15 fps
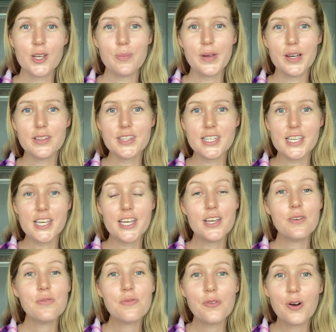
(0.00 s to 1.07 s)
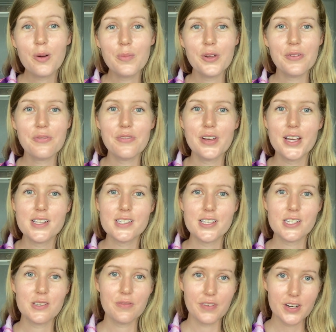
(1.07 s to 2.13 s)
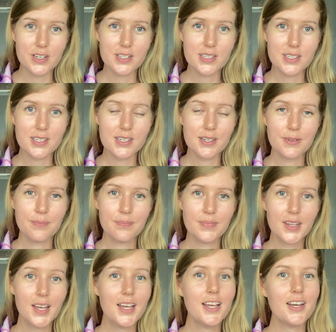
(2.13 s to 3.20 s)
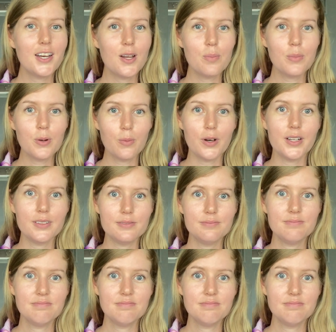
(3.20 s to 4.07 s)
about the informal phrases first. Number one,